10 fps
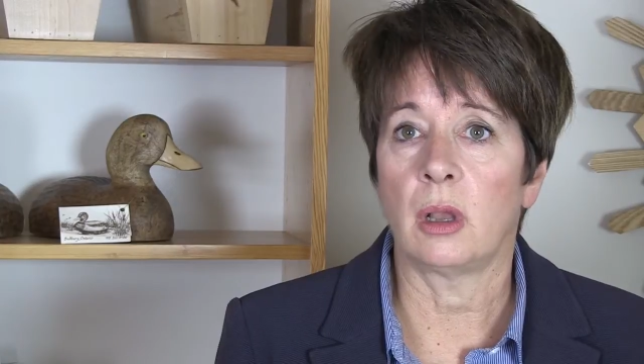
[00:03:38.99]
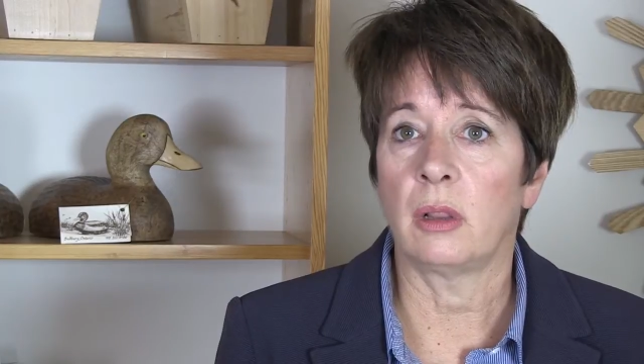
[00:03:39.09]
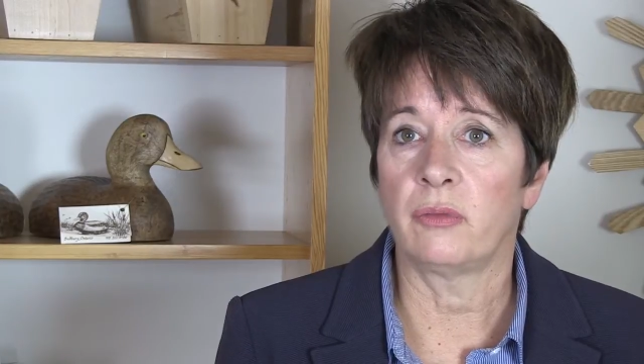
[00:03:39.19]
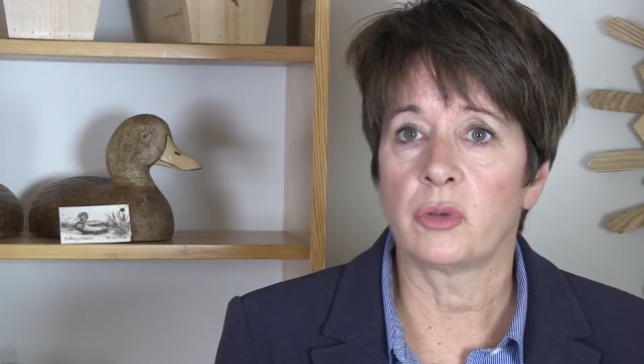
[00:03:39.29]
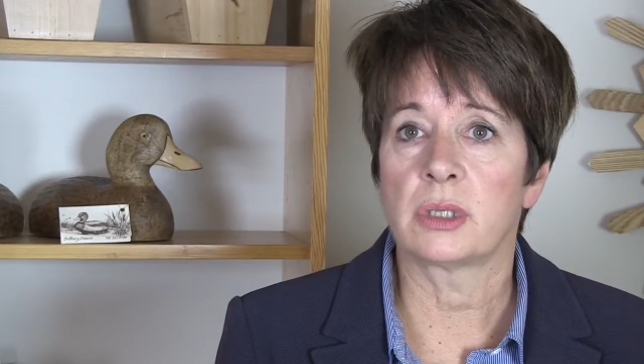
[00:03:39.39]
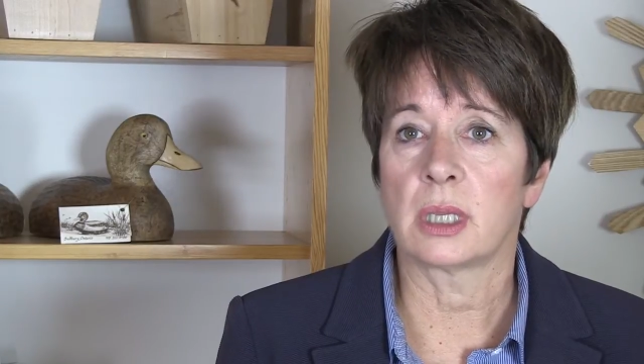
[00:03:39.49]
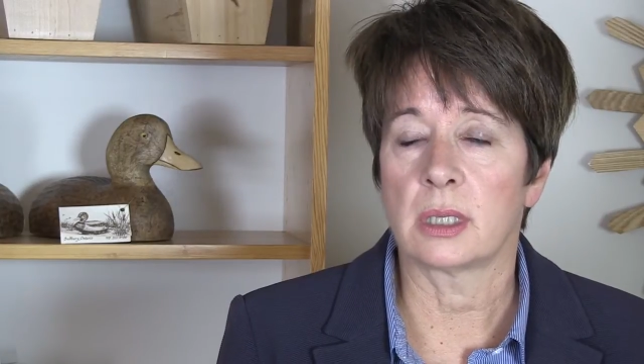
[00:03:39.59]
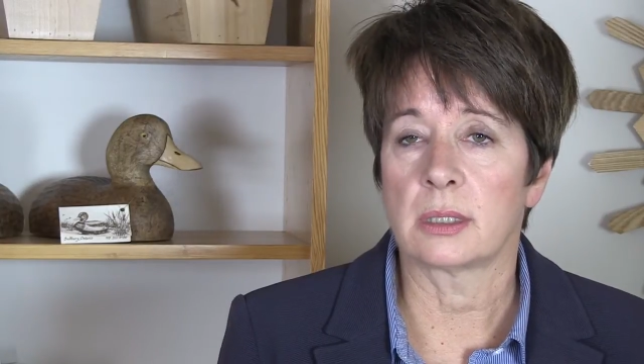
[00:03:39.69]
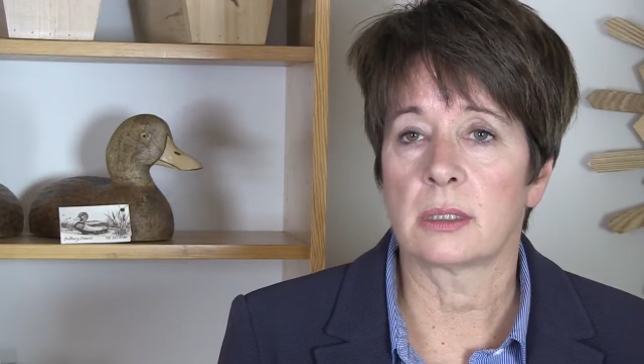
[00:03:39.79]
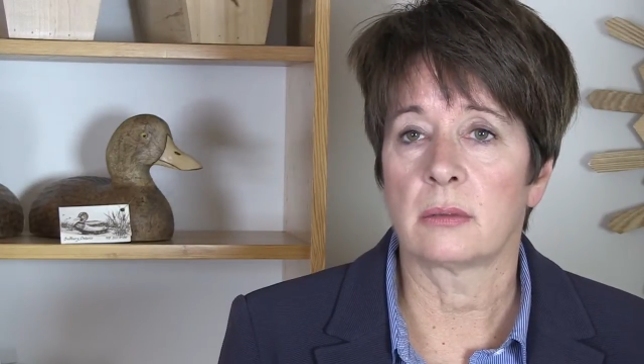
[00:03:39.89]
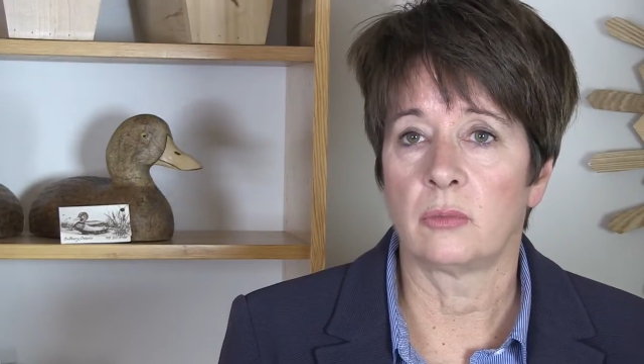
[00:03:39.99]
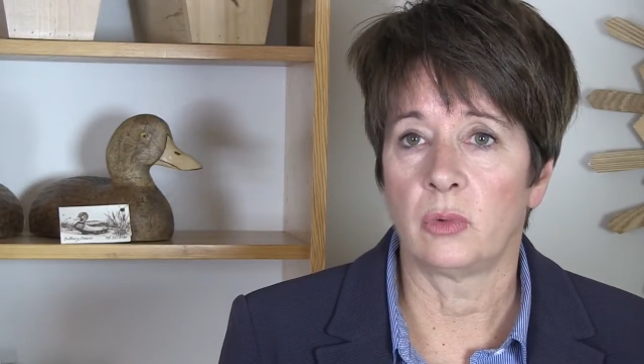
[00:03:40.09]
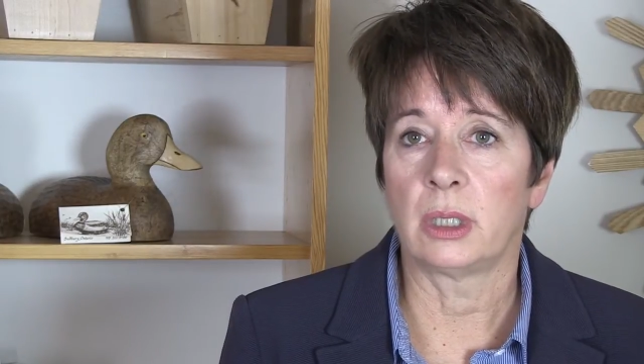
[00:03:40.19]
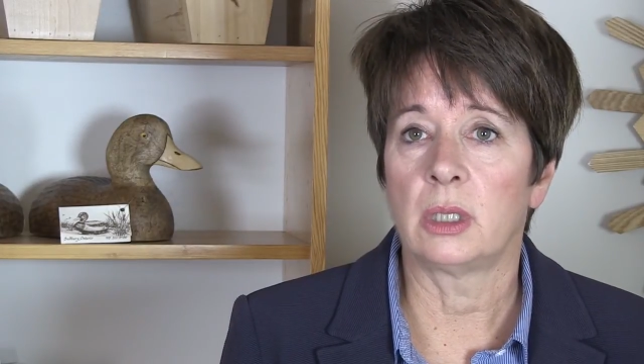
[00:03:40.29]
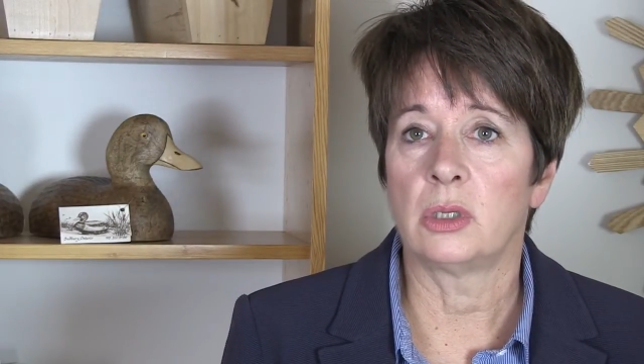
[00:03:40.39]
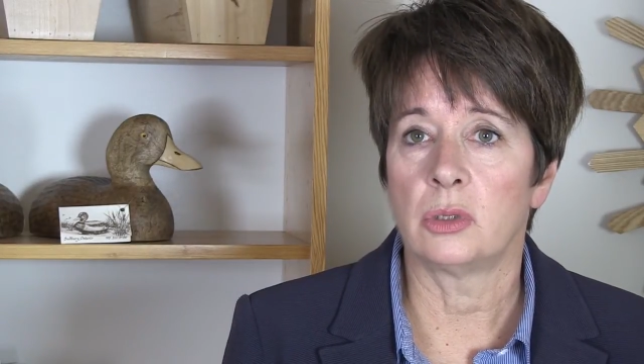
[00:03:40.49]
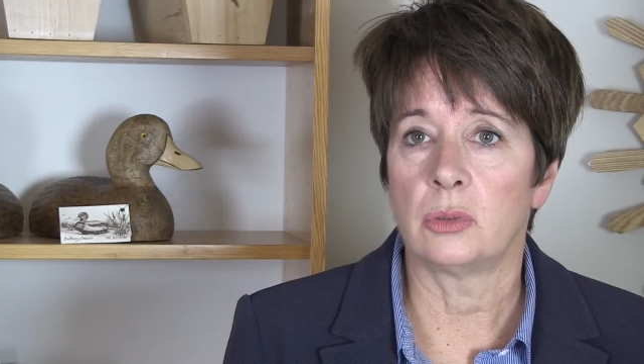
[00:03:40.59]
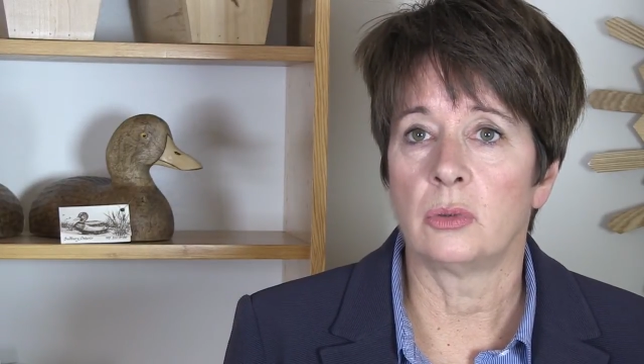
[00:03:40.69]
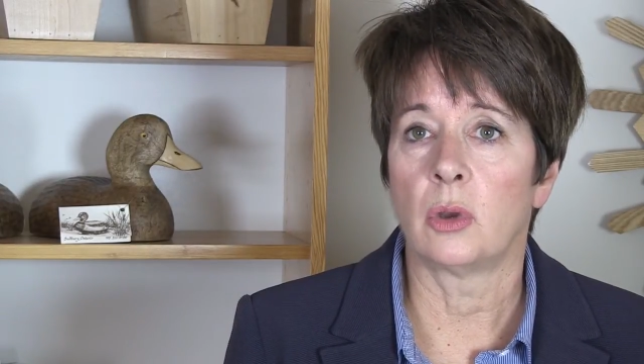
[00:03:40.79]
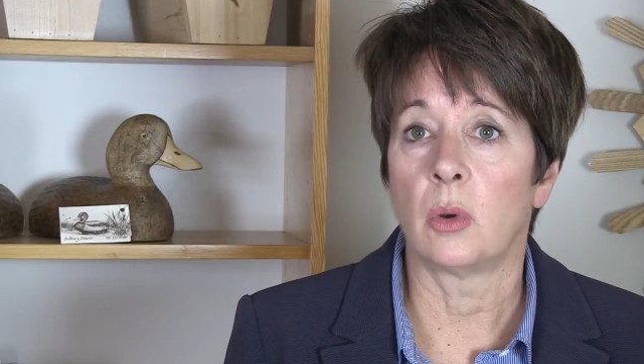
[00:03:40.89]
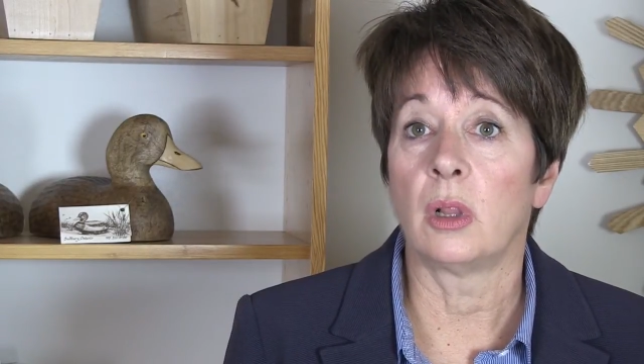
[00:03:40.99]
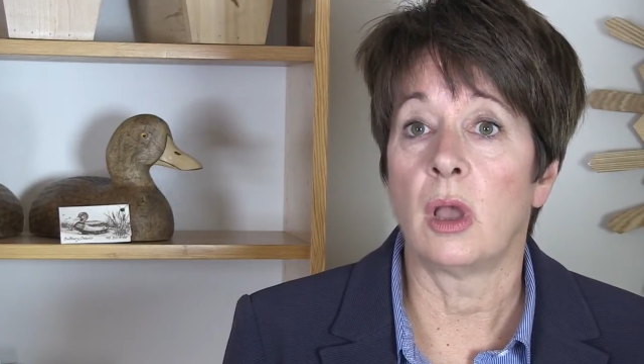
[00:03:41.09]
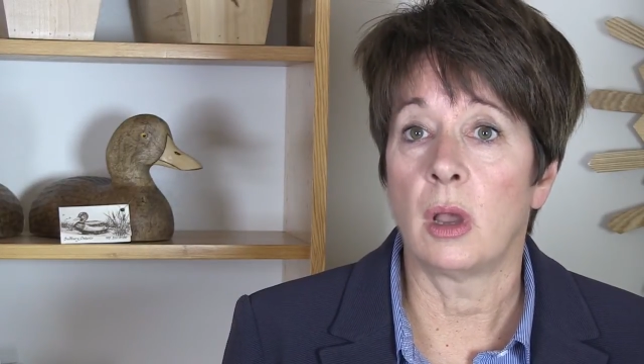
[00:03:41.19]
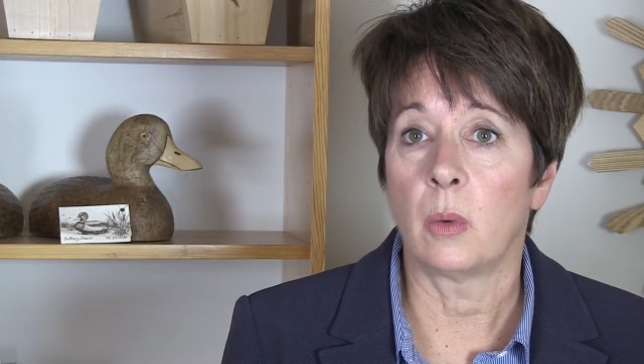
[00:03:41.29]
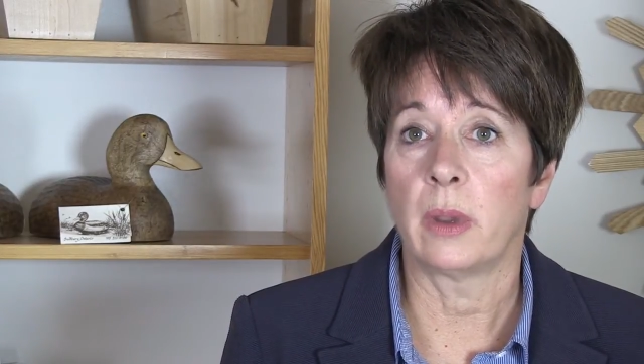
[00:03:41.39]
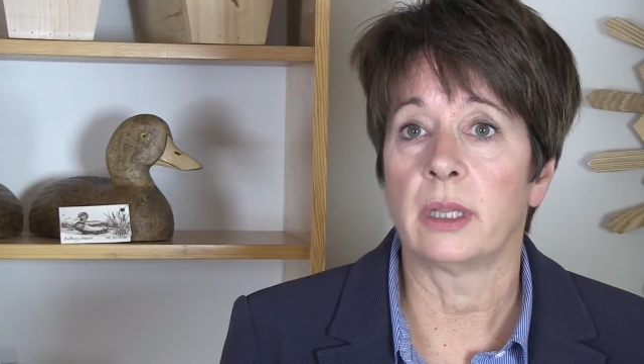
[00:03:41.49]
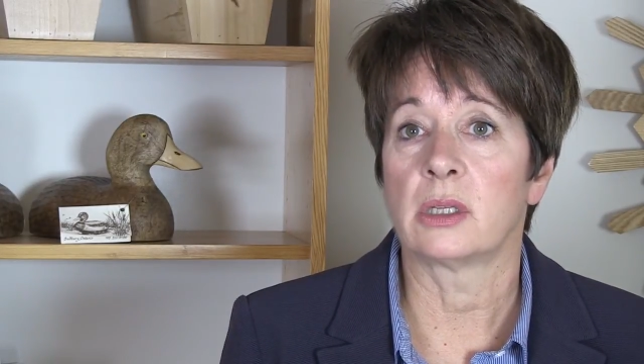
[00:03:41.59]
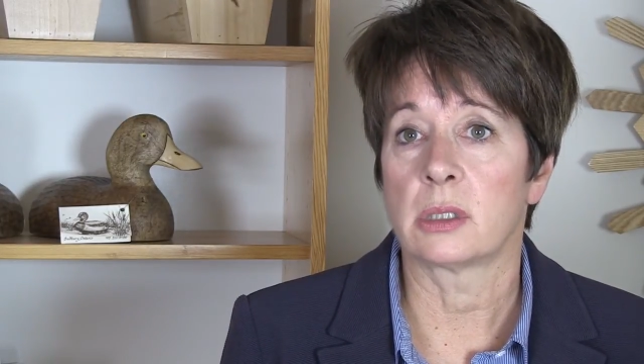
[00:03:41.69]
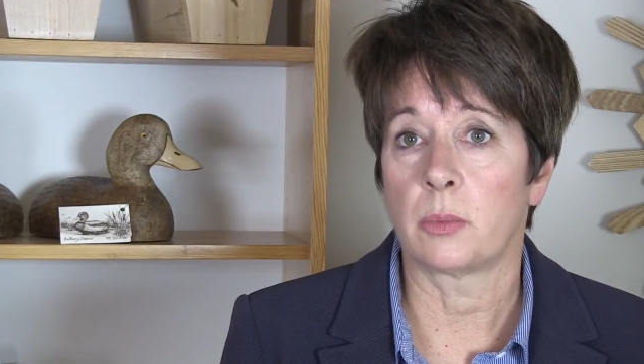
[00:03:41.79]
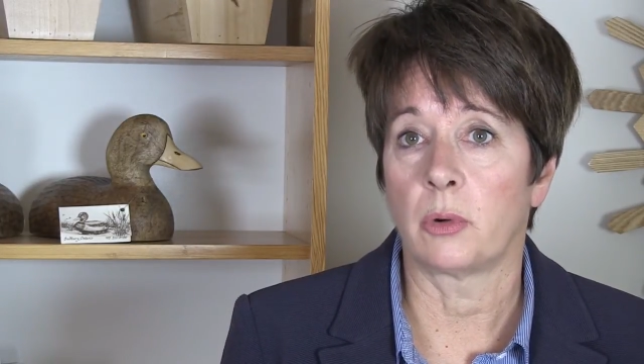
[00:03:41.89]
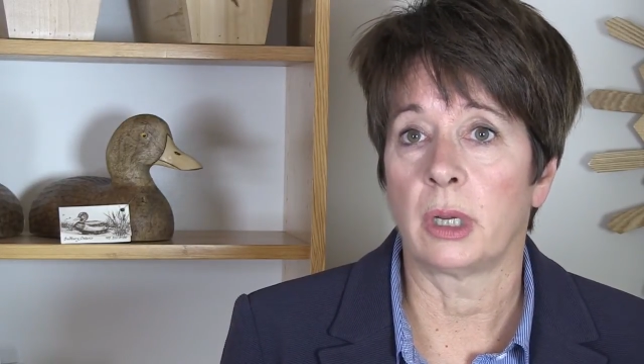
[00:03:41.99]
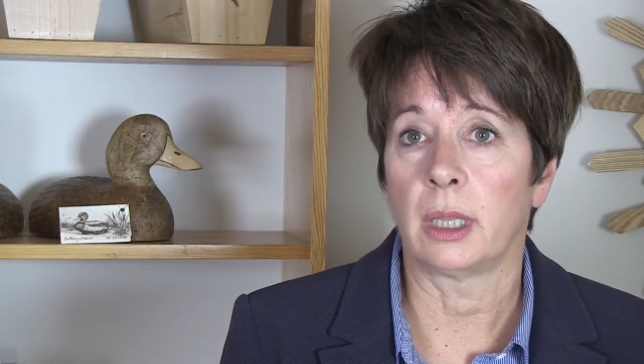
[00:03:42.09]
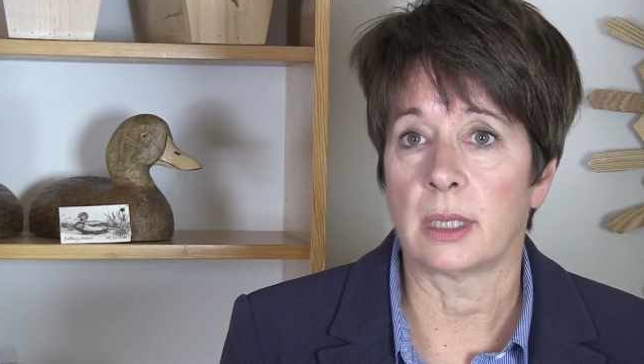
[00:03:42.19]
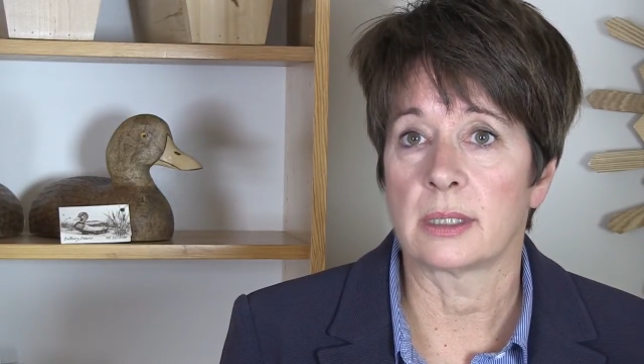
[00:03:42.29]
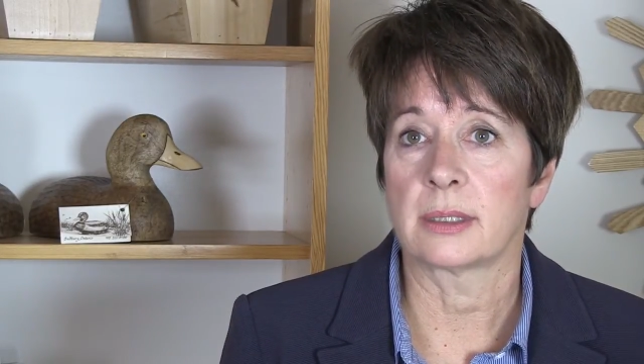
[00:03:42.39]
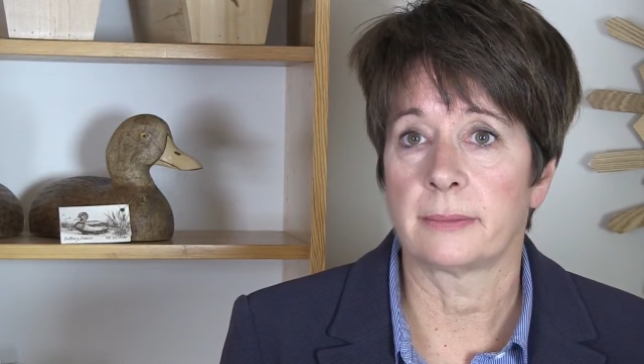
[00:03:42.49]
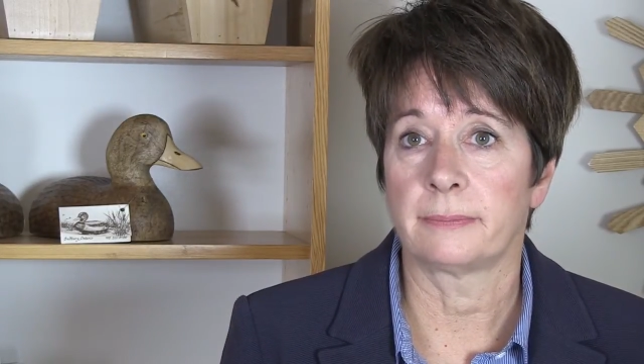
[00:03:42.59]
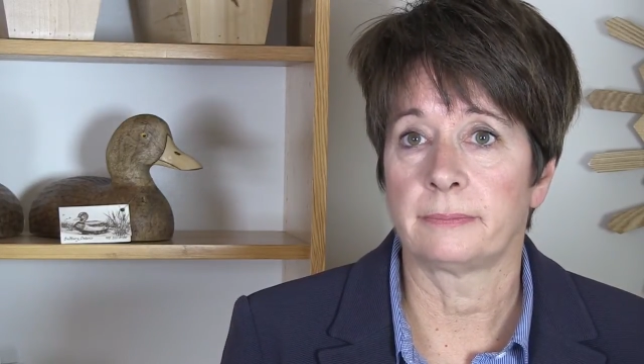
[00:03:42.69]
All of those things really do go a long way to supporting us.